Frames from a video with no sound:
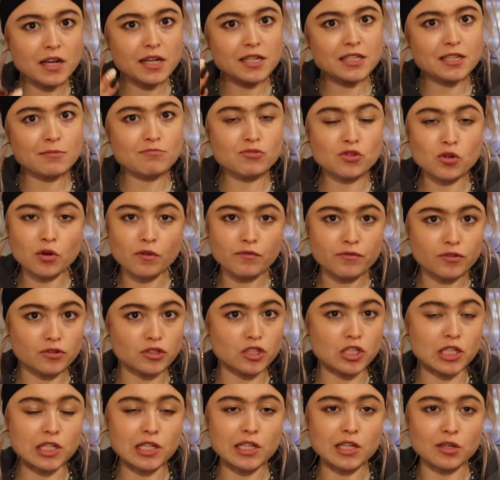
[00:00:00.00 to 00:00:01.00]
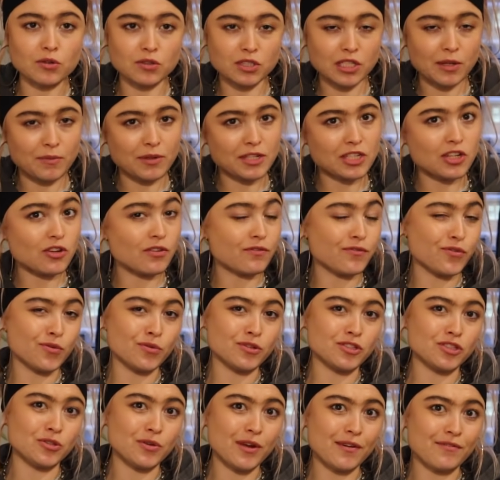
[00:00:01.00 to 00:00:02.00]
I need some sort of routine or something to look
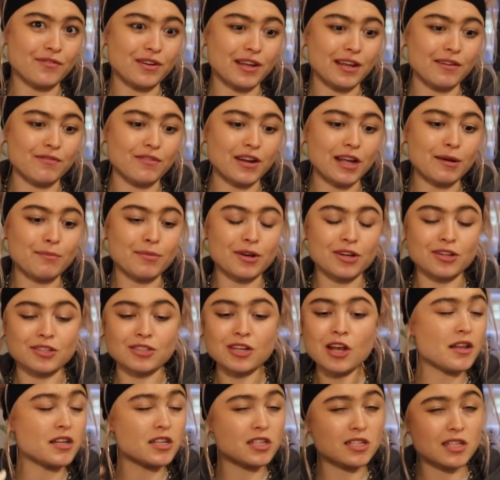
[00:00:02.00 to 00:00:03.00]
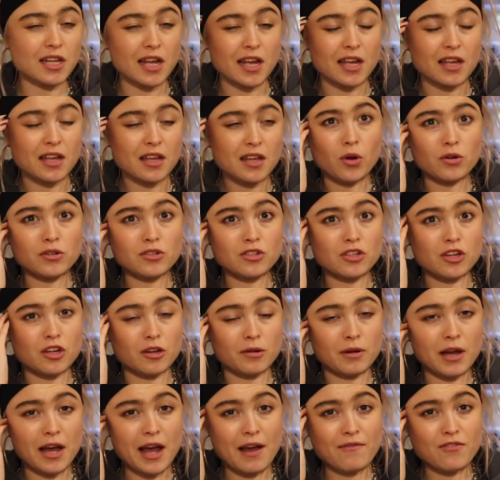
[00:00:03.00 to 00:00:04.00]
forward to every evening because I just like
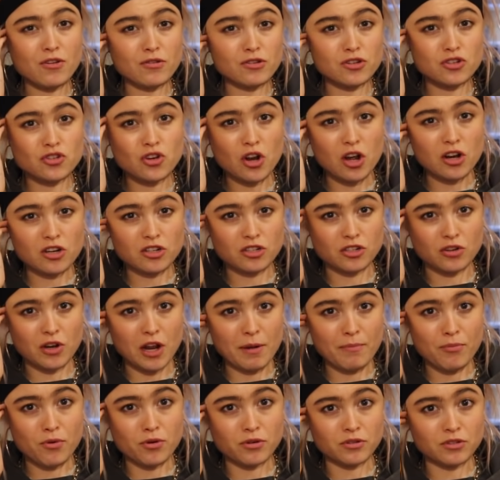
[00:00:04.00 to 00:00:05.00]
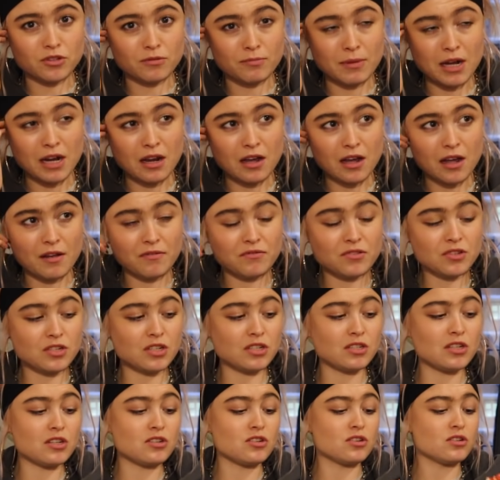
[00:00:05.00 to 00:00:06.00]
ponder, I have no structure and I ponder my life's
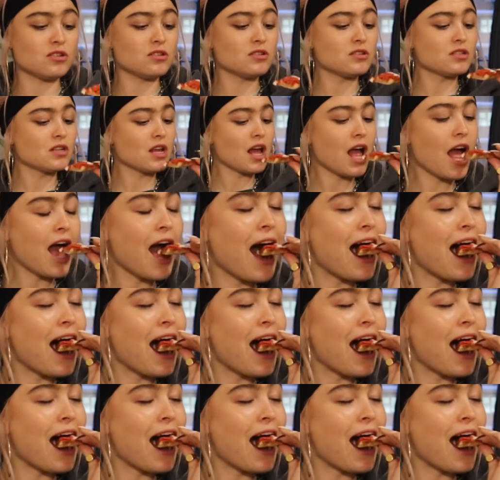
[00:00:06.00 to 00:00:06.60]
decisions.